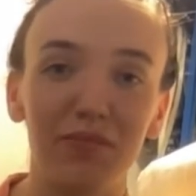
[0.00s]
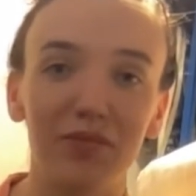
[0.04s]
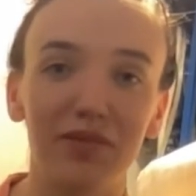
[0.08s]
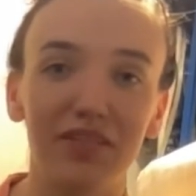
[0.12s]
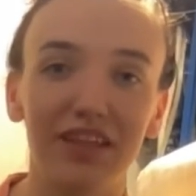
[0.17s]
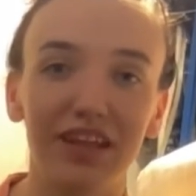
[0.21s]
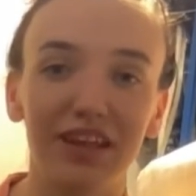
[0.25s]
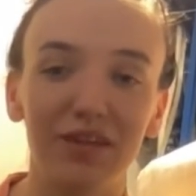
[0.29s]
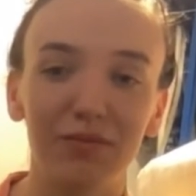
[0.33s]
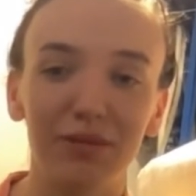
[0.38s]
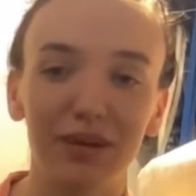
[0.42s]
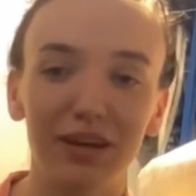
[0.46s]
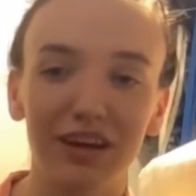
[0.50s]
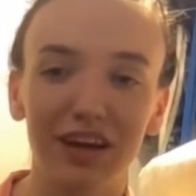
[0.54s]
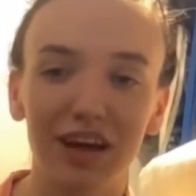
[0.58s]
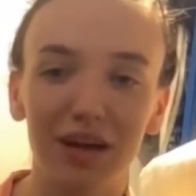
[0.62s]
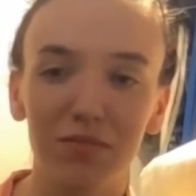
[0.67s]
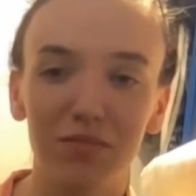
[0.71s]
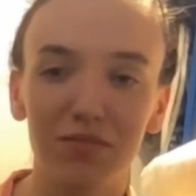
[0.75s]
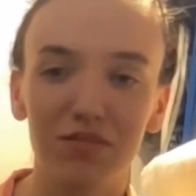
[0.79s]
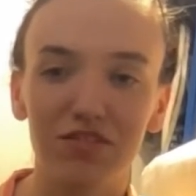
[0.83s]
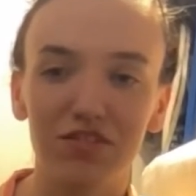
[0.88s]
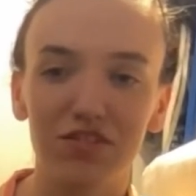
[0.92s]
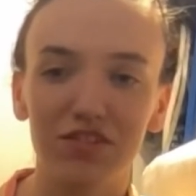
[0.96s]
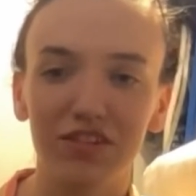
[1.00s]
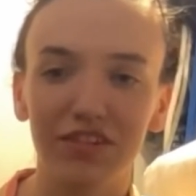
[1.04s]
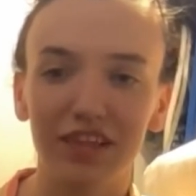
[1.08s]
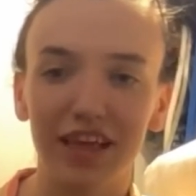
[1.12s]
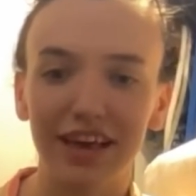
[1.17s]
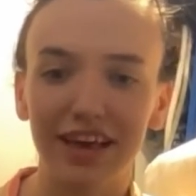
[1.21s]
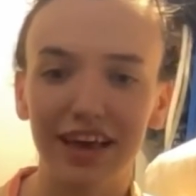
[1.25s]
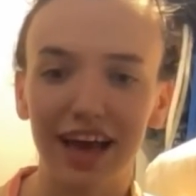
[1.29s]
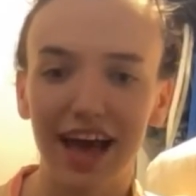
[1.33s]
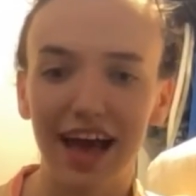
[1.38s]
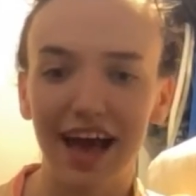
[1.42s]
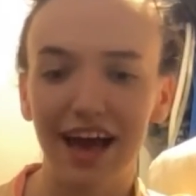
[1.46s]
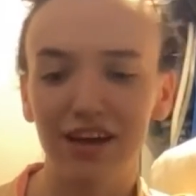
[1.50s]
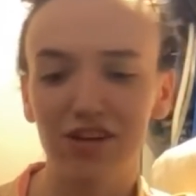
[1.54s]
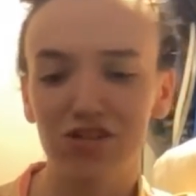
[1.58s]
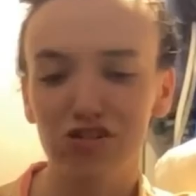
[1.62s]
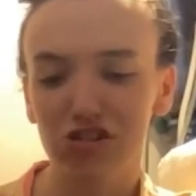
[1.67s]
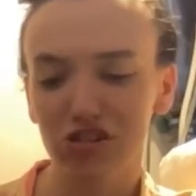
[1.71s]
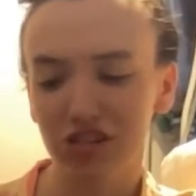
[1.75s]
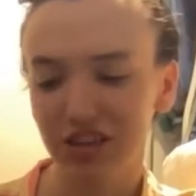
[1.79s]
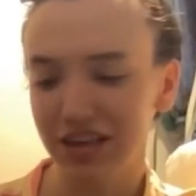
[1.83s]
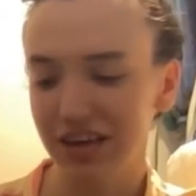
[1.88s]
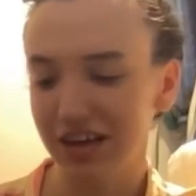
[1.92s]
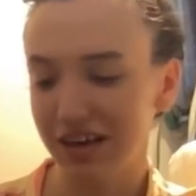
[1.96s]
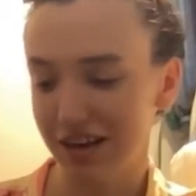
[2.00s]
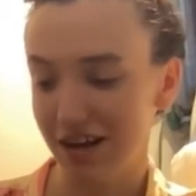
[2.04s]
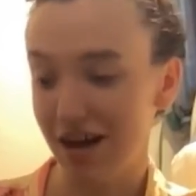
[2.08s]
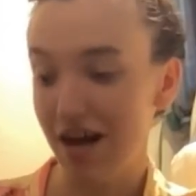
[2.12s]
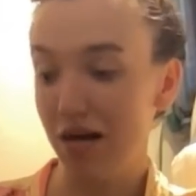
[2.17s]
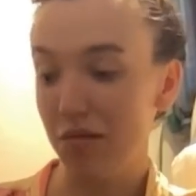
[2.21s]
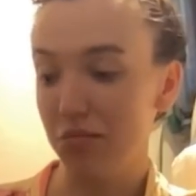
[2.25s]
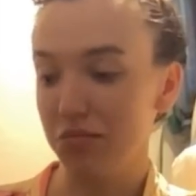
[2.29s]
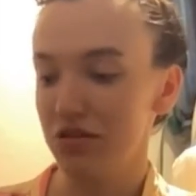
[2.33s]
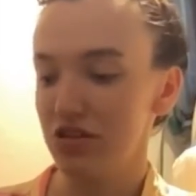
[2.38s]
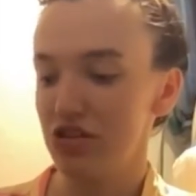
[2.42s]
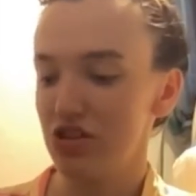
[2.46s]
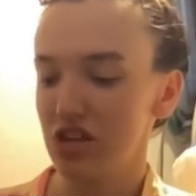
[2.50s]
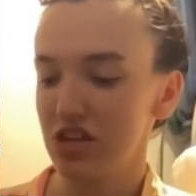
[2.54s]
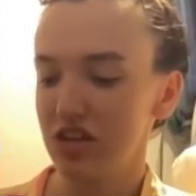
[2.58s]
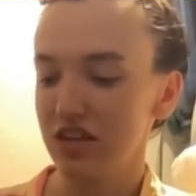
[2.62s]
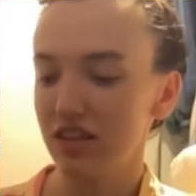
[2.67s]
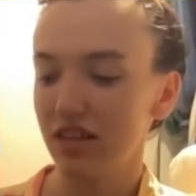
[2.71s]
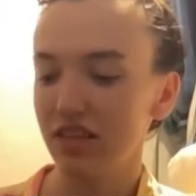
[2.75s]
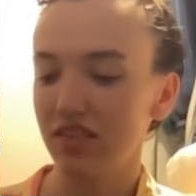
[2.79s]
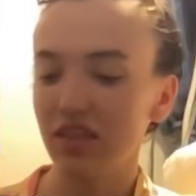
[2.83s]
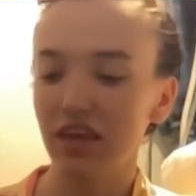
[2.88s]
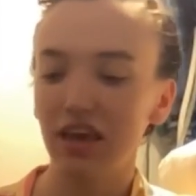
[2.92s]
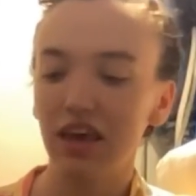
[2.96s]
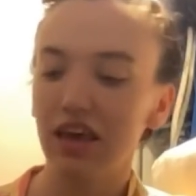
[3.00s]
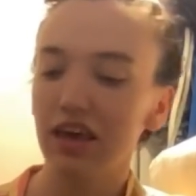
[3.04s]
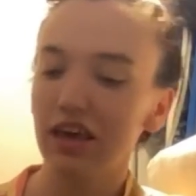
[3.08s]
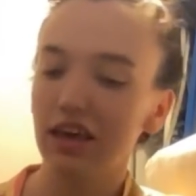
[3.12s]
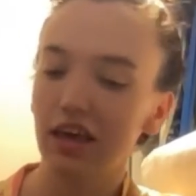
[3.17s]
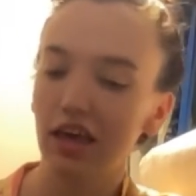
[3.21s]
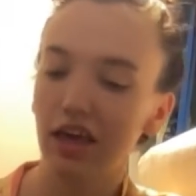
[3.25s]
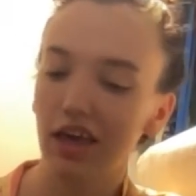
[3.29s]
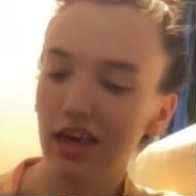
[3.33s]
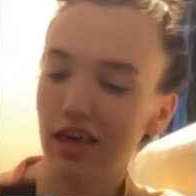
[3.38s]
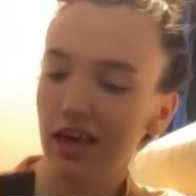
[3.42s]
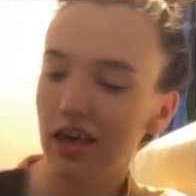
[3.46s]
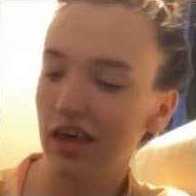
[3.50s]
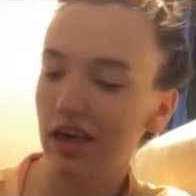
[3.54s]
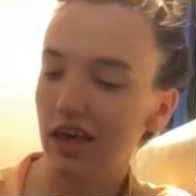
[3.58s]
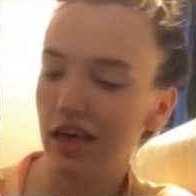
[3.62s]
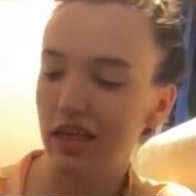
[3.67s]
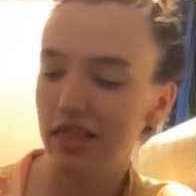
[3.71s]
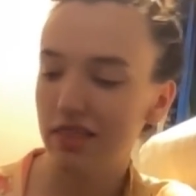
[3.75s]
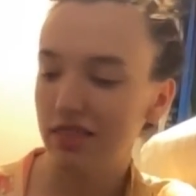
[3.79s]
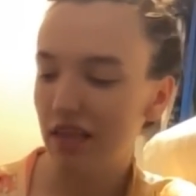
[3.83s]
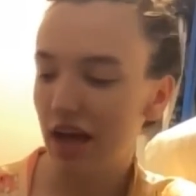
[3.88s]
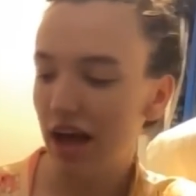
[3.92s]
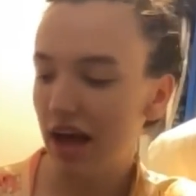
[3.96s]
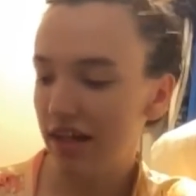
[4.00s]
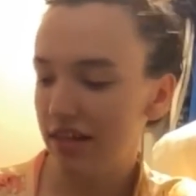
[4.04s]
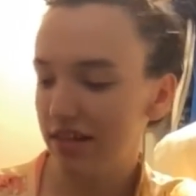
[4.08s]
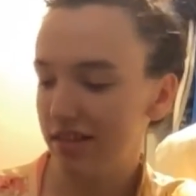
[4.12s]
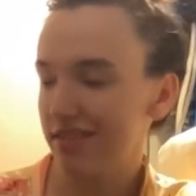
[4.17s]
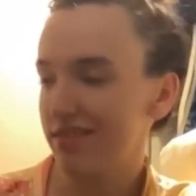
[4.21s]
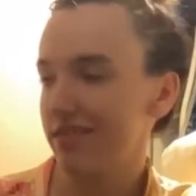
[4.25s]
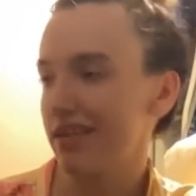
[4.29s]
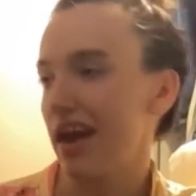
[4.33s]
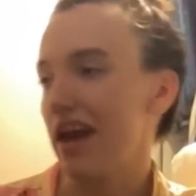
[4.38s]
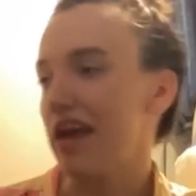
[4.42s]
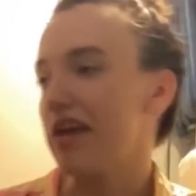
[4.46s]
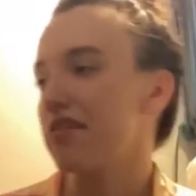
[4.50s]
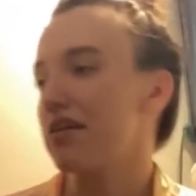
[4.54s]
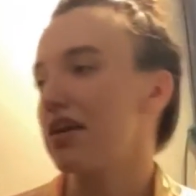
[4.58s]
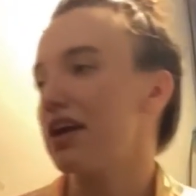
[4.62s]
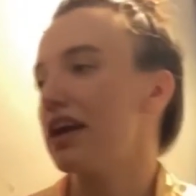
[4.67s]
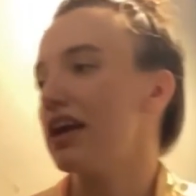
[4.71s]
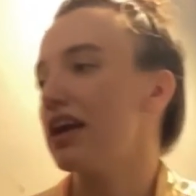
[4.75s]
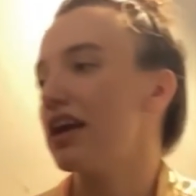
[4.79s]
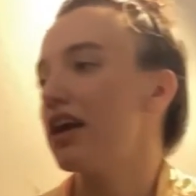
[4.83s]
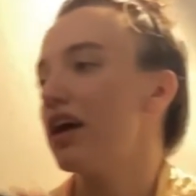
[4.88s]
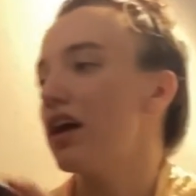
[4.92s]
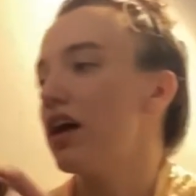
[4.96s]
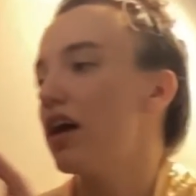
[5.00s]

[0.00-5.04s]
But then when it comes to like actually accomplishing the thing, that's scary.